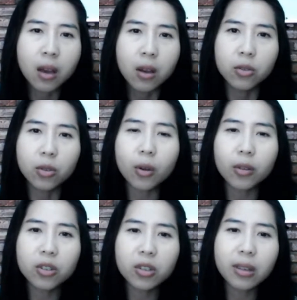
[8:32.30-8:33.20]
So
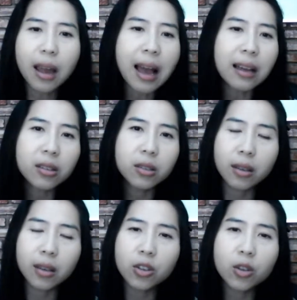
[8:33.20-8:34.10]
just ask,
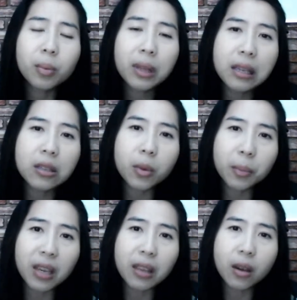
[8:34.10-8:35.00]
can you please
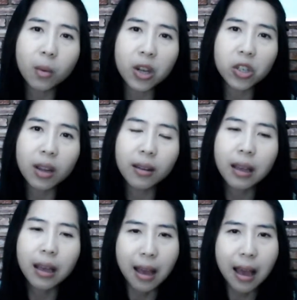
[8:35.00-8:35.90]
repeat the question?
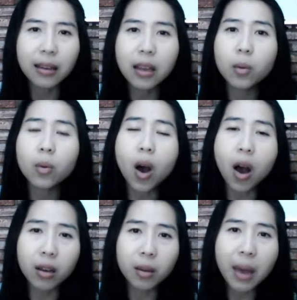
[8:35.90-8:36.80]
And they will
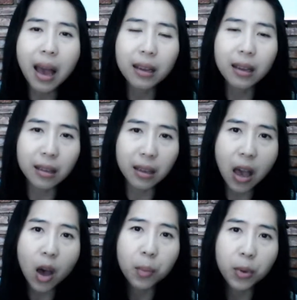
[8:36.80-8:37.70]
automatically
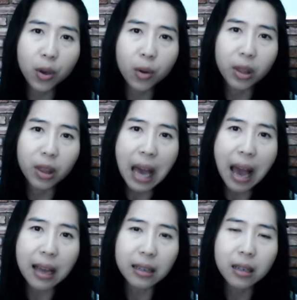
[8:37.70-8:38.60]
help you with
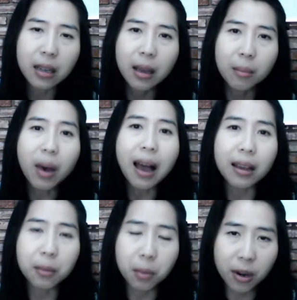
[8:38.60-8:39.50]
that
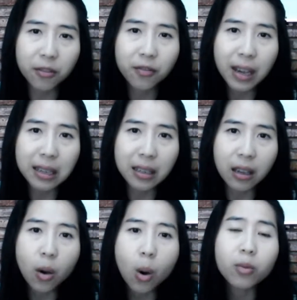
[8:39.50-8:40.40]
by
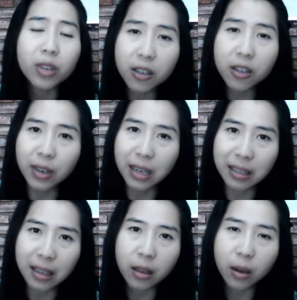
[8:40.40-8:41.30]
paraphrasing or
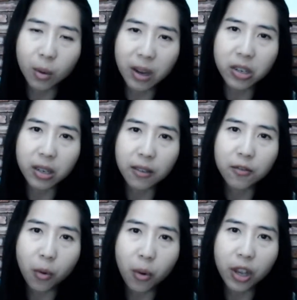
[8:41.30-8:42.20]
rephrasing the question
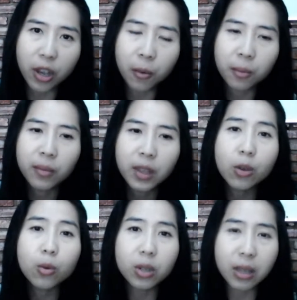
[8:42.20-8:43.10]
for you
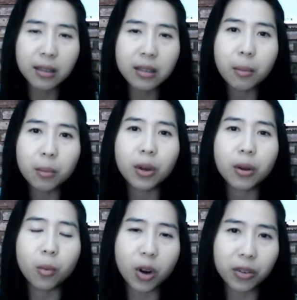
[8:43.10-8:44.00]
using simpler
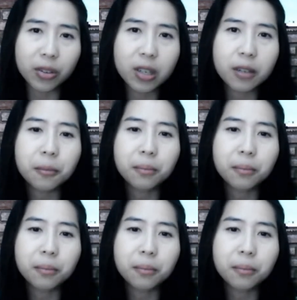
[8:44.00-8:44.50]
words.